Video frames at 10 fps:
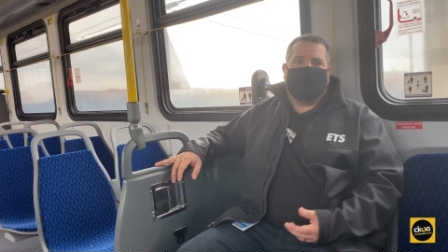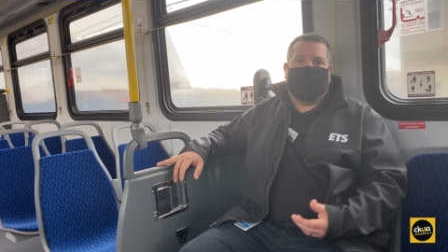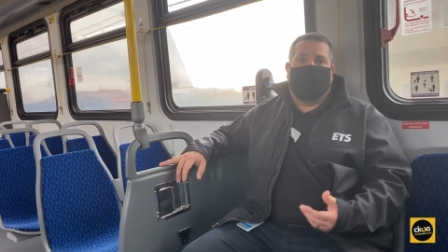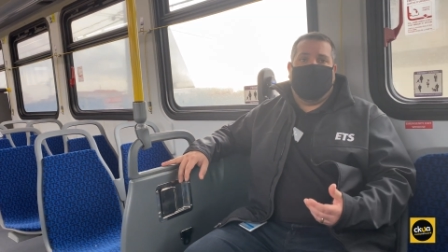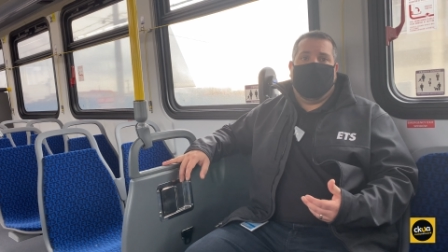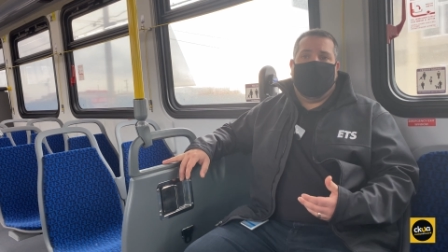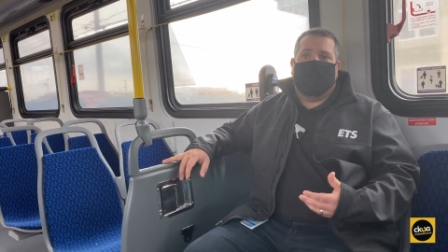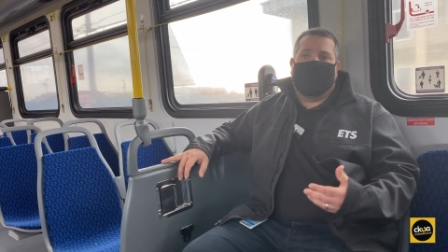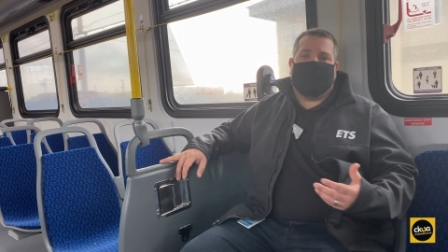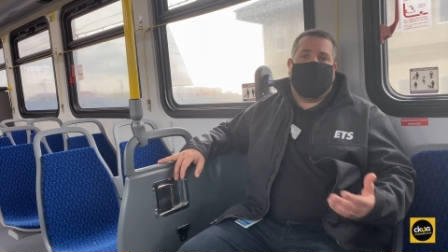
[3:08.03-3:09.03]
So
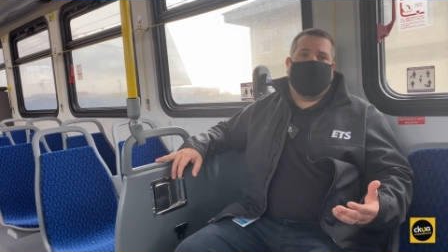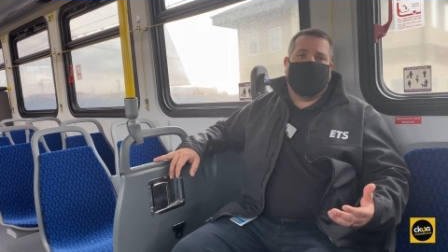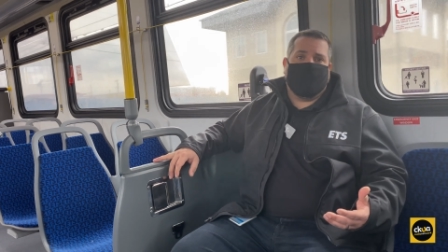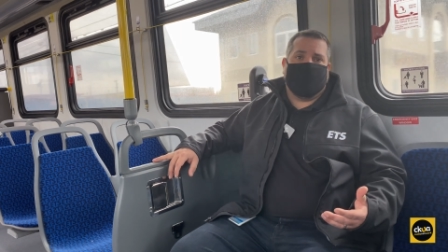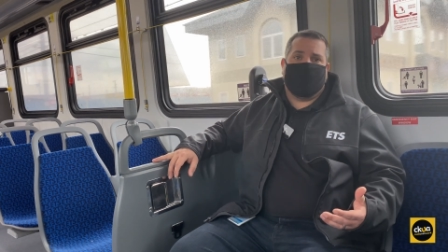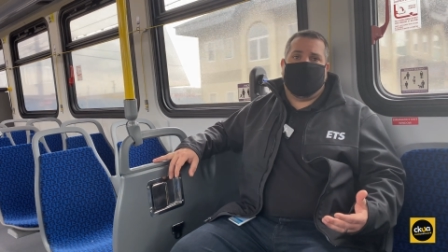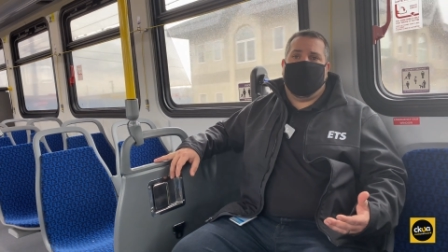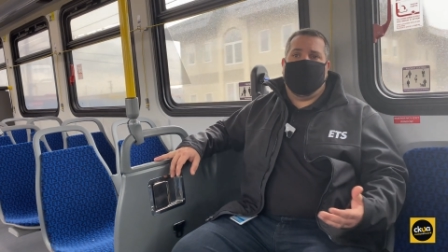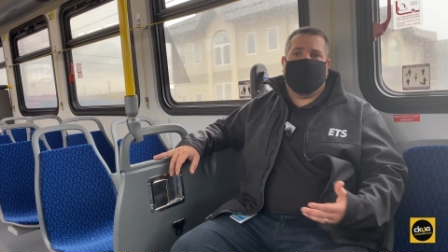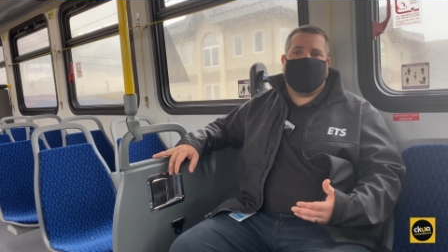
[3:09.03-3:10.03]
this offers us a
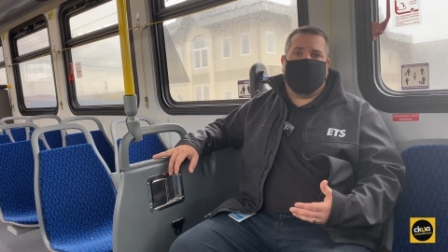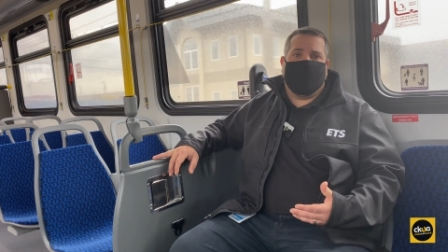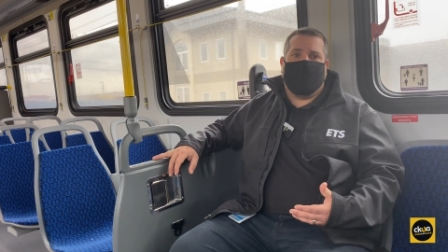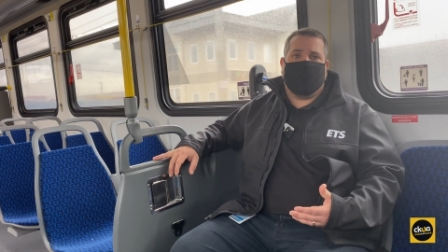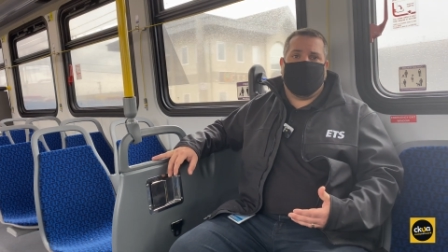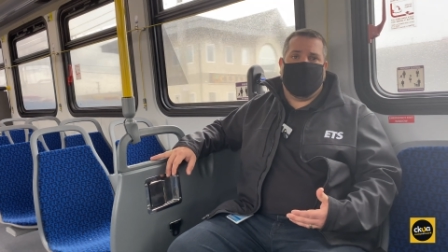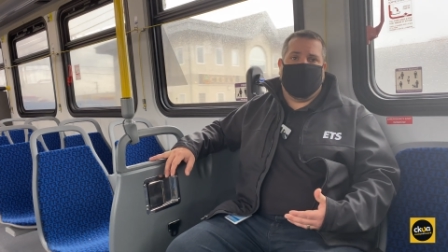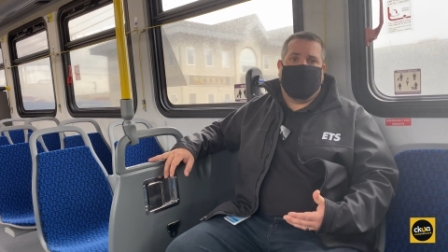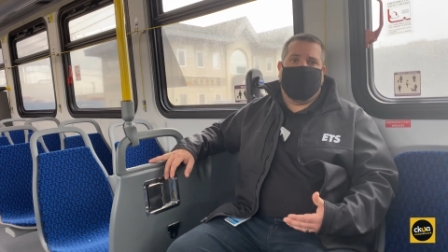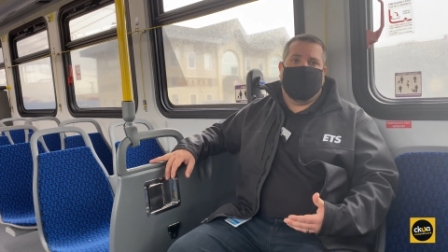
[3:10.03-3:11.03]
30% reduction
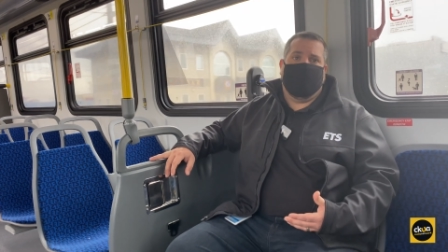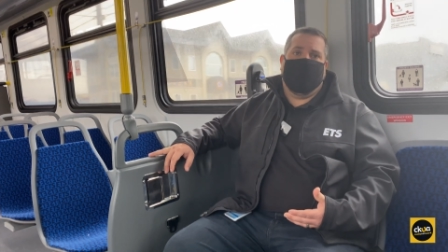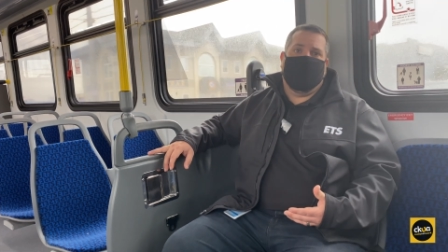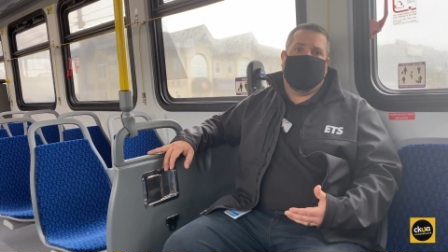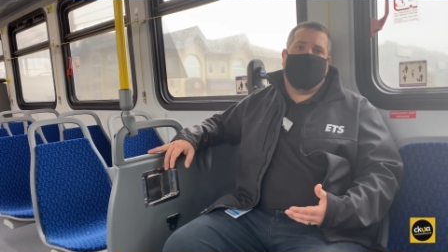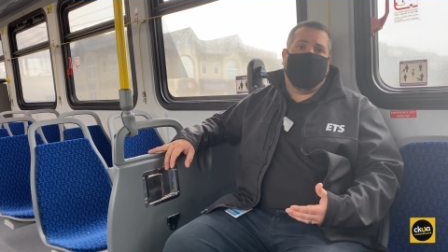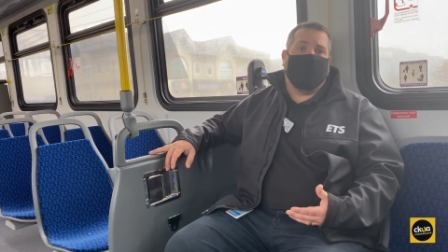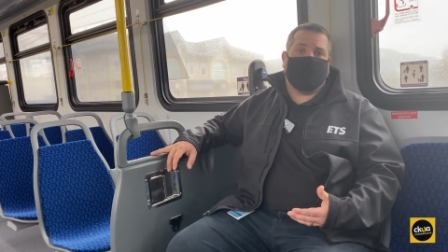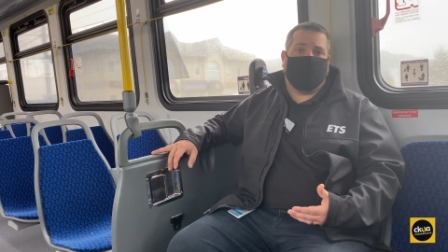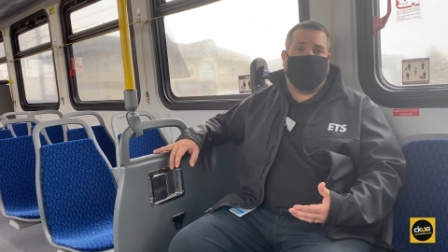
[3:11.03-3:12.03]
in, in, in
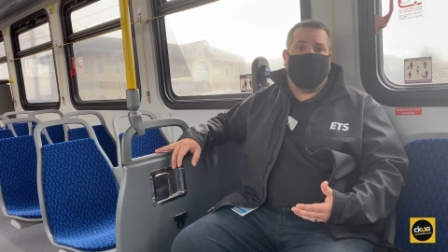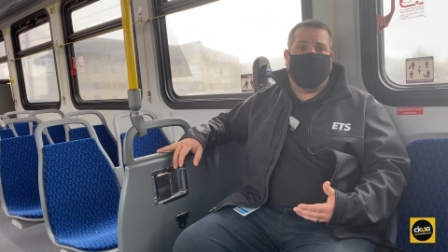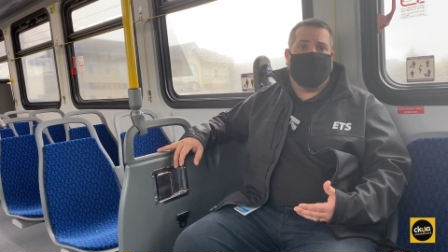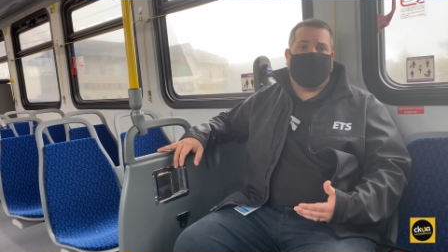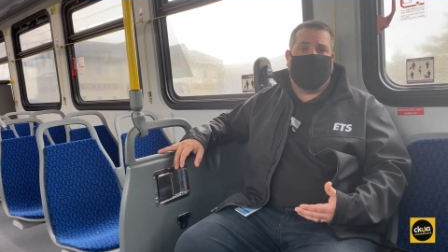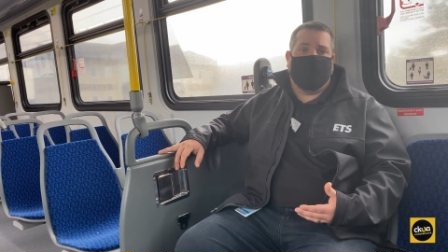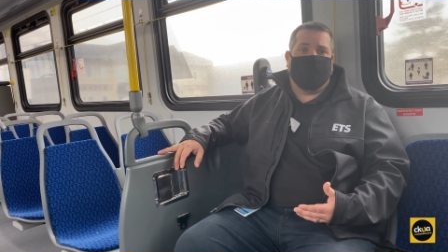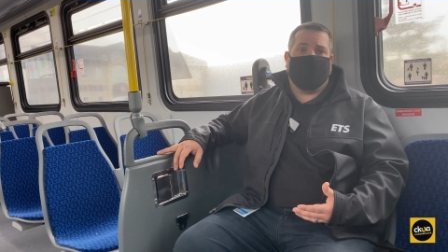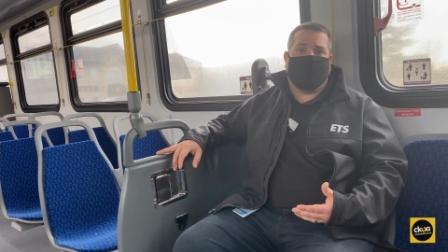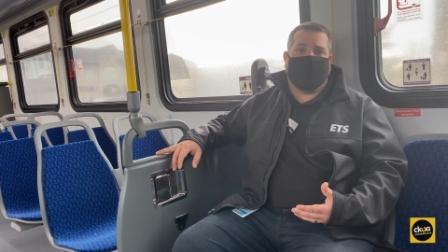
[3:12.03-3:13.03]
costs for maintaining the
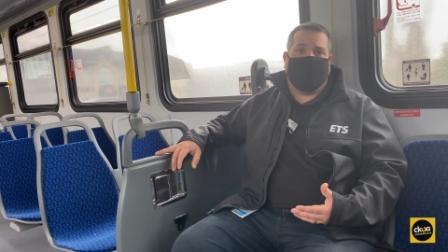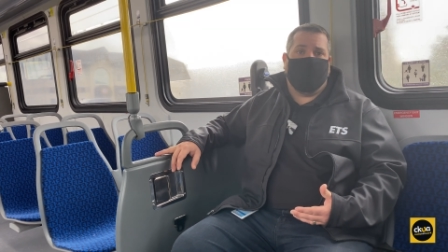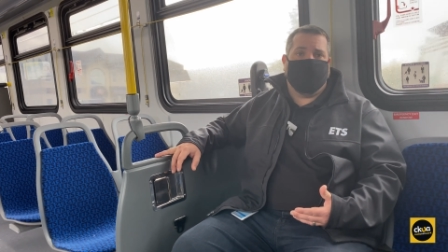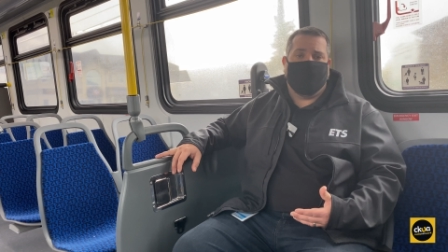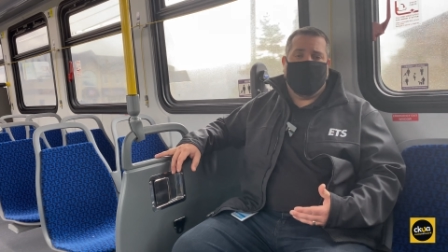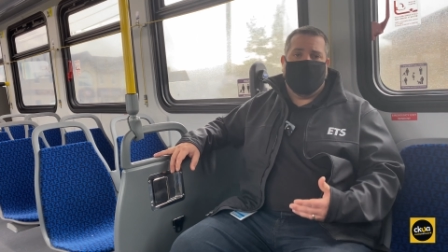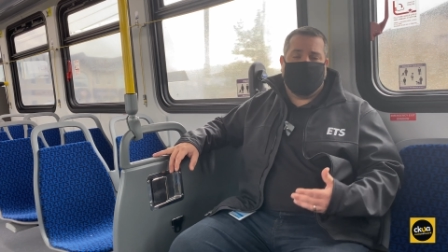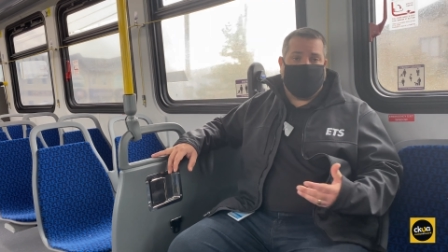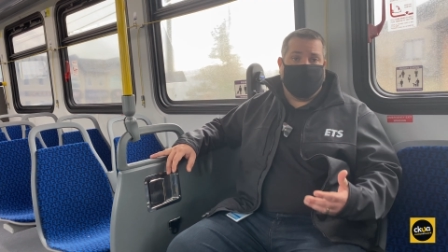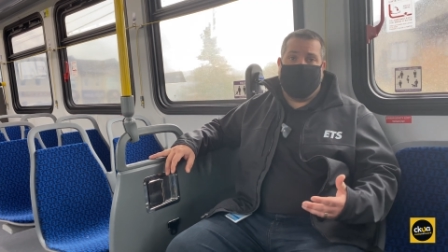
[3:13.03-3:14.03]
bus itself,
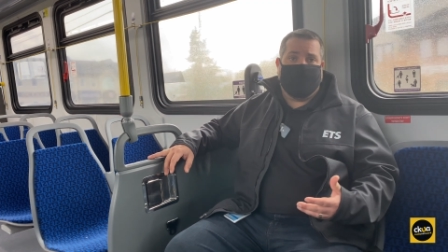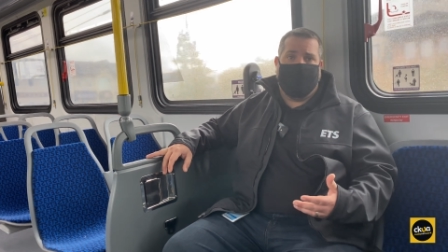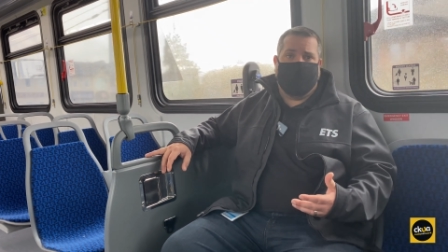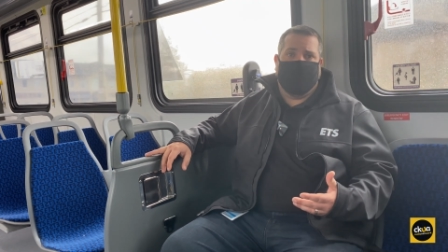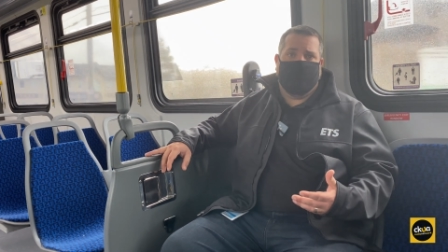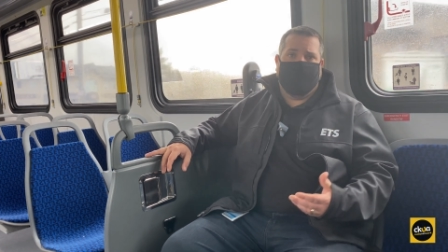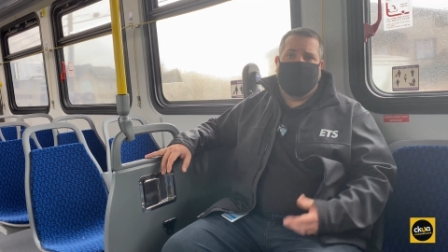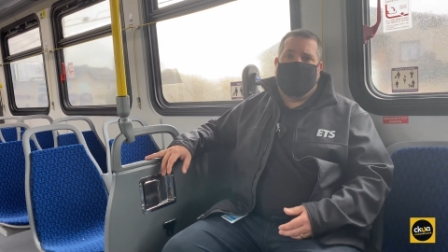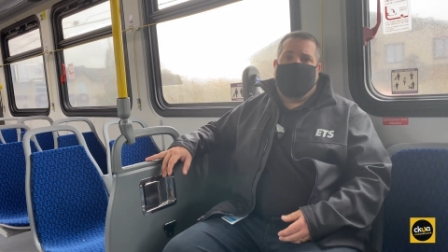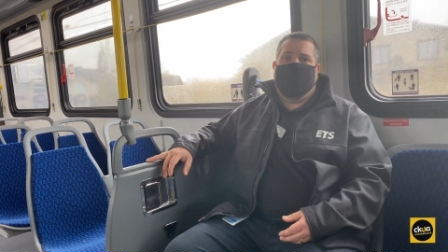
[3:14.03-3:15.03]
just to maintain it.
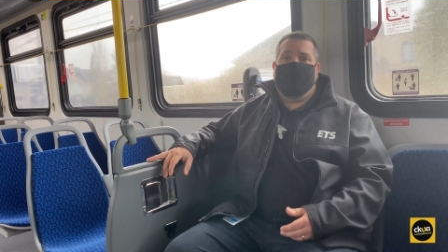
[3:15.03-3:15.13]
And then